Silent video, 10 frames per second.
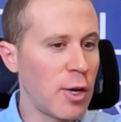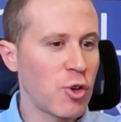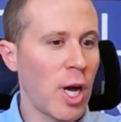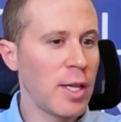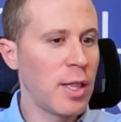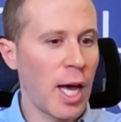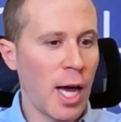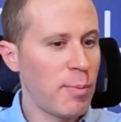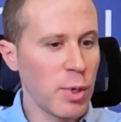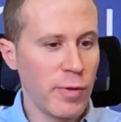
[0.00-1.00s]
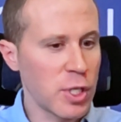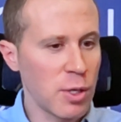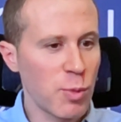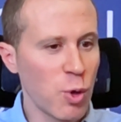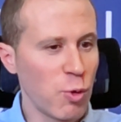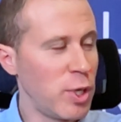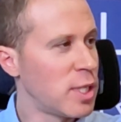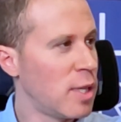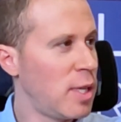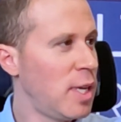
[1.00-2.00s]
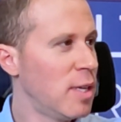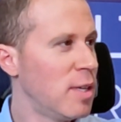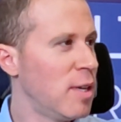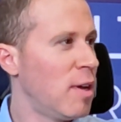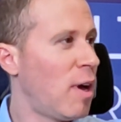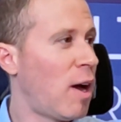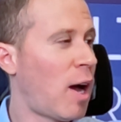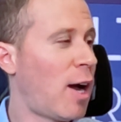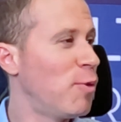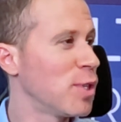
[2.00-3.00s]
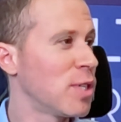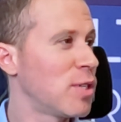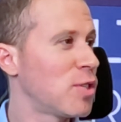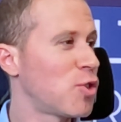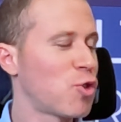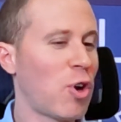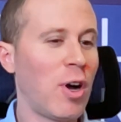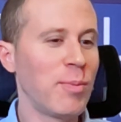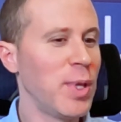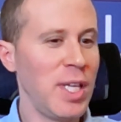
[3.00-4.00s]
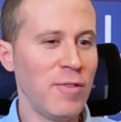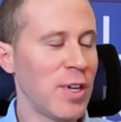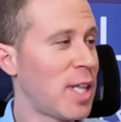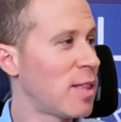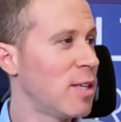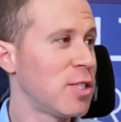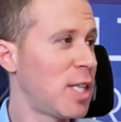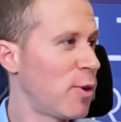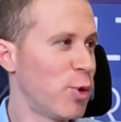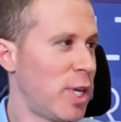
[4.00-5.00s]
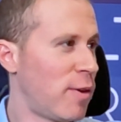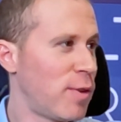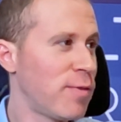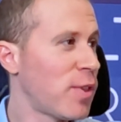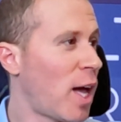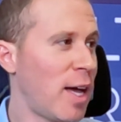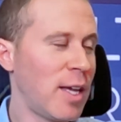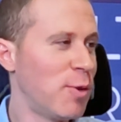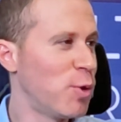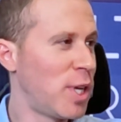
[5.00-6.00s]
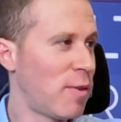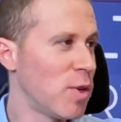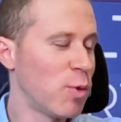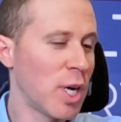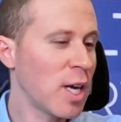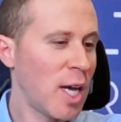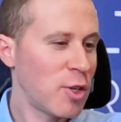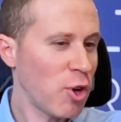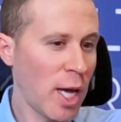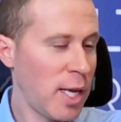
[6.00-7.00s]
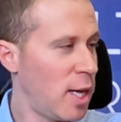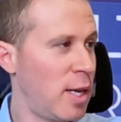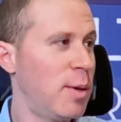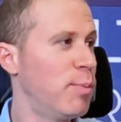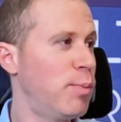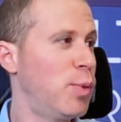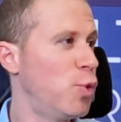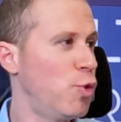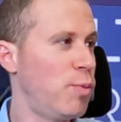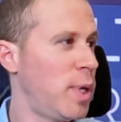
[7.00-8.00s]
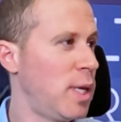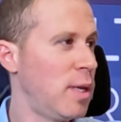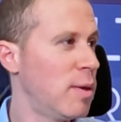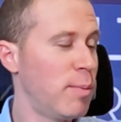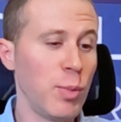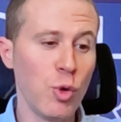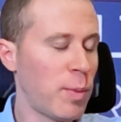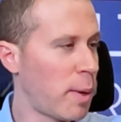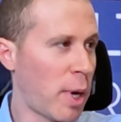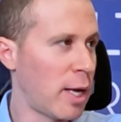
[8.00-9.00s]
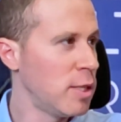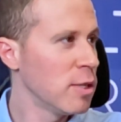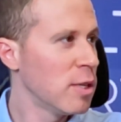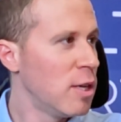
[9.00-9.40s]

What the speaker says: I tried the Apple Vision Pro recently. I was a strong believer that this thing would never fly and it would never work. I tried it and it blew my mind.